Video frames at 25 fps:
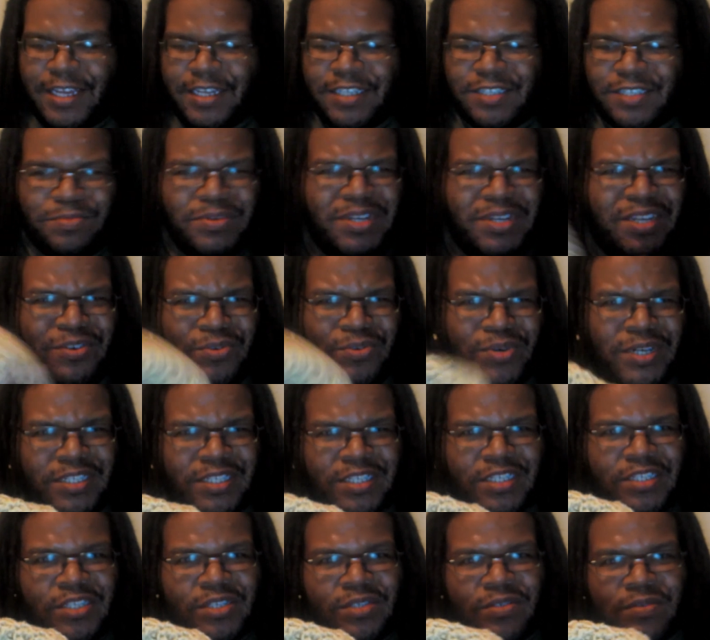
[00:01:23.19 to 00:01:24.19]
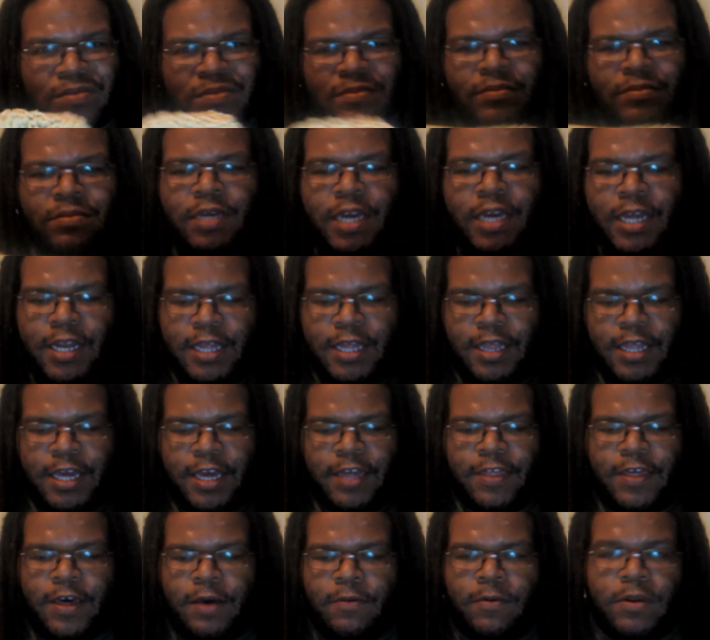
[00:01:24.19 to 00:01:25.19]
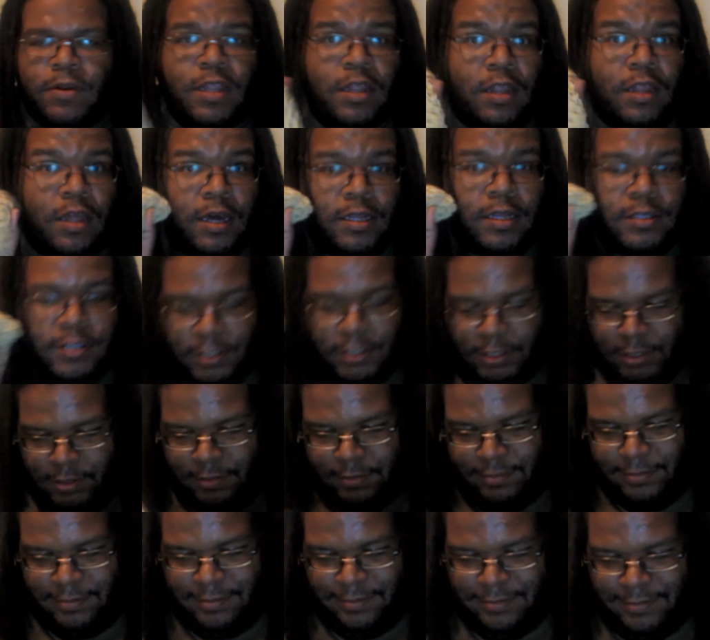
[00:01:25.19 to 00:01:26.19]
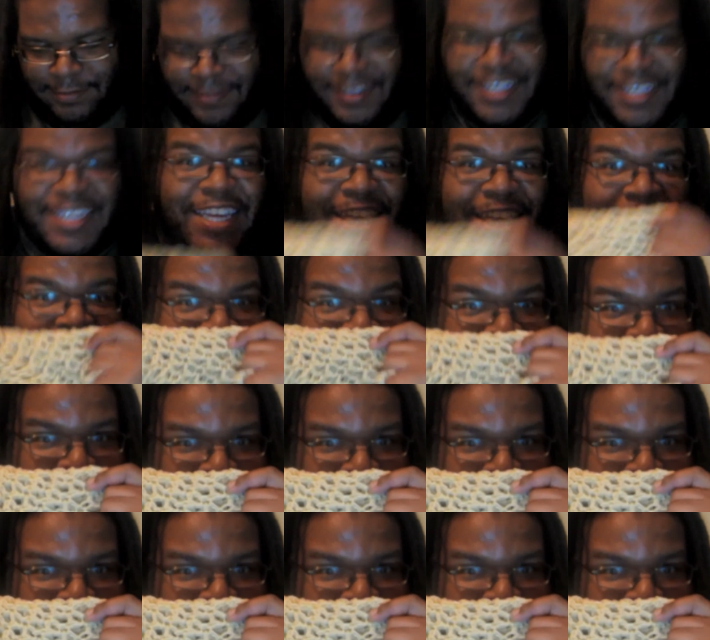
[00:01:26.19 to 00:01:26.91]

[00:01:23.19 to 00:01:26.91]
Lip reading: It's pretty quick to do, and I like that one a lot. Yeah.